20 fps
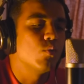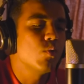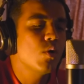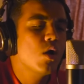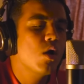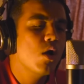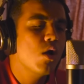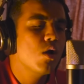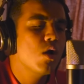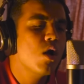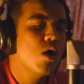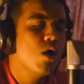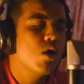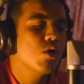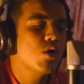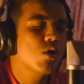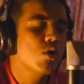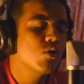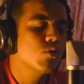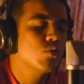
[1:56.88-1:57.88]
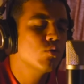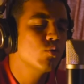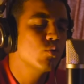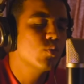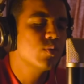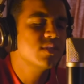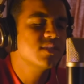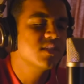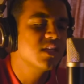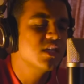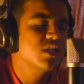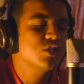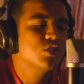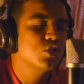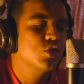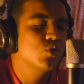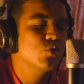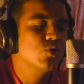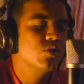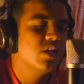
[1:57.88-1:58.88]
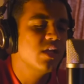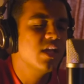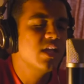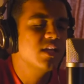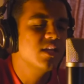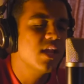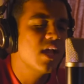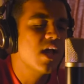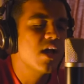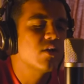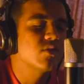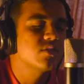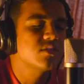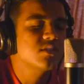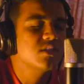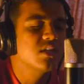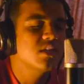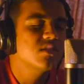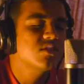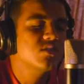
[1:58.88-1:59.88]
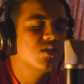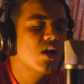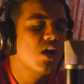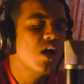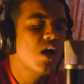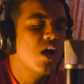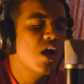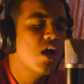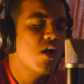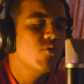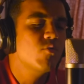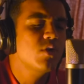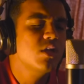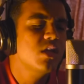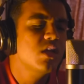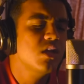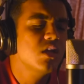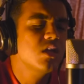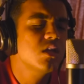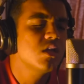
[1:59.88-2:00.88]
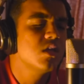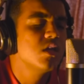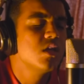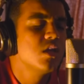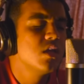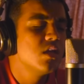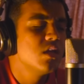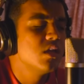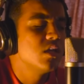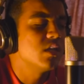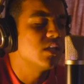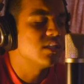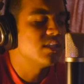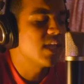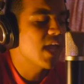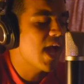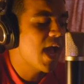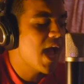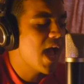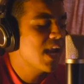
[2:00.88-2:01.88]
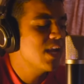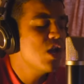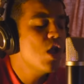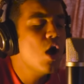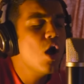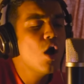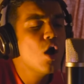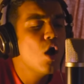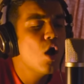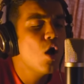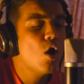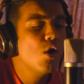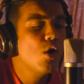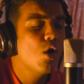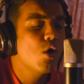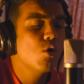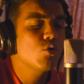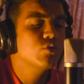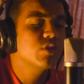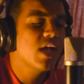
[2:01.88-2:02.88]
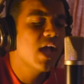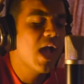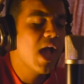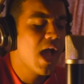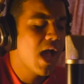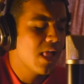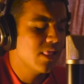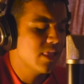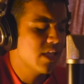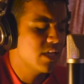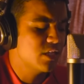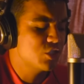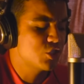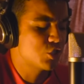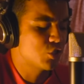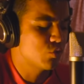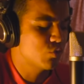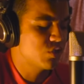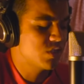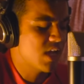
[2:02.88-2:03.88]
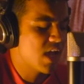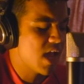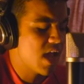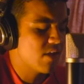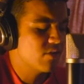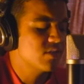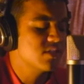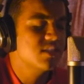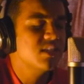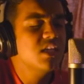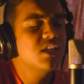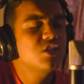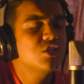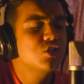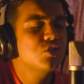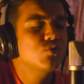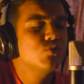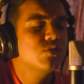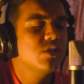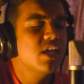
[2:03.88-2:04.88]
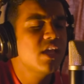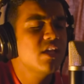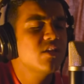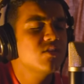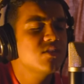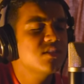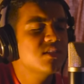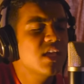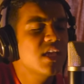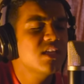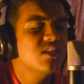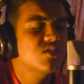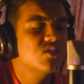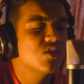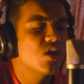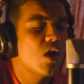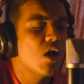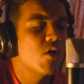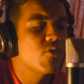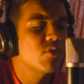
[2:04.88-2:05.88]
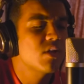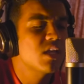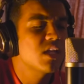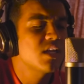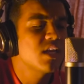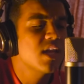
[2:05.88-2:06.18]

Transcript: Whoa, is it too late now to say sorry? Yeah, I know that I'll let you down. Is it too late to say sorry